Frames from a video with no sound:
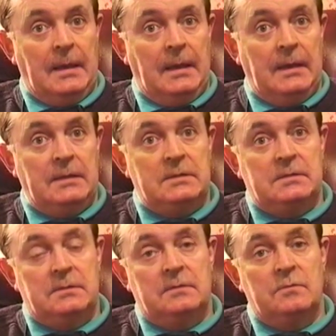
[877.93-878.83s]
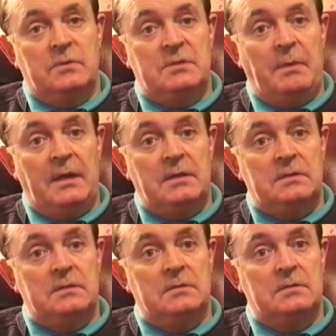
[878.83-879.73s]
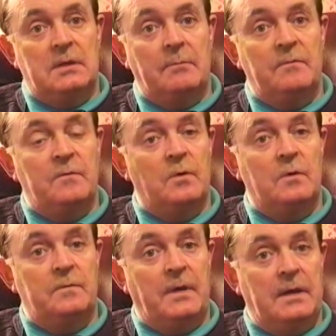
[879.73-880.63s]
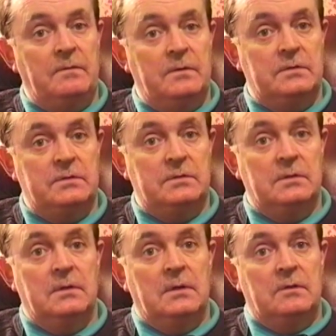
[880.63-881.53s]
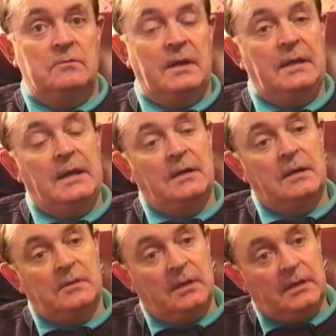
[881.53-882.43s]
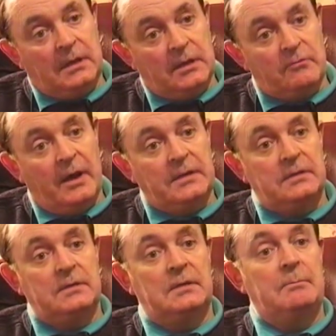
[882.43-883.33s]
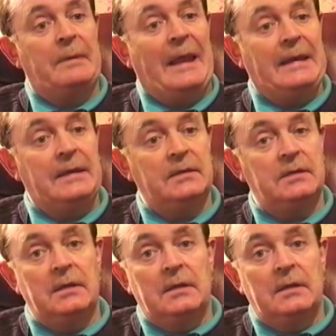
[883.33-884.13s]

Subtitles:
and we spent some 4 or 5 years trying to get our thinking right in it and planning it,